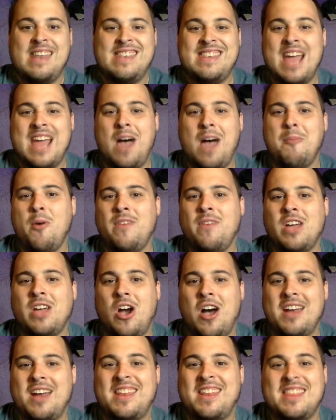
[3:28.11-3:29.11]
Now moving
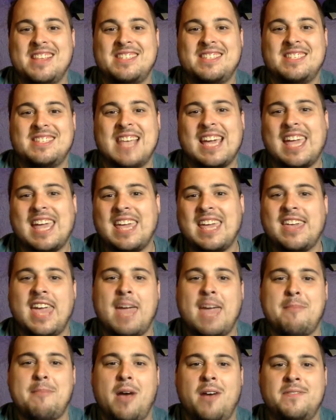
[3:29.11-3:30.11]
on to the second
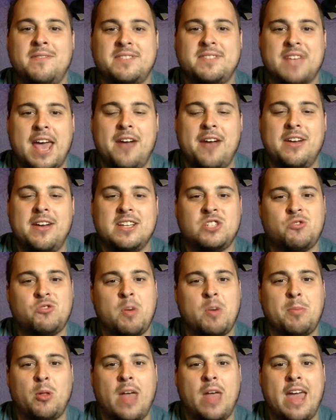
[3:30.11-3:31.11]
game of Saturday's
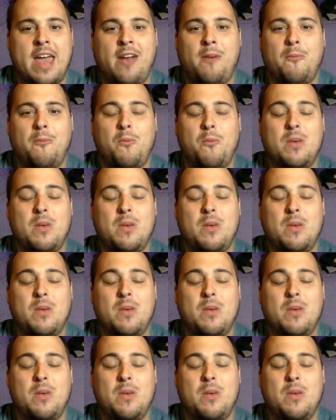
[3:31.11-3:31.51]
triple header,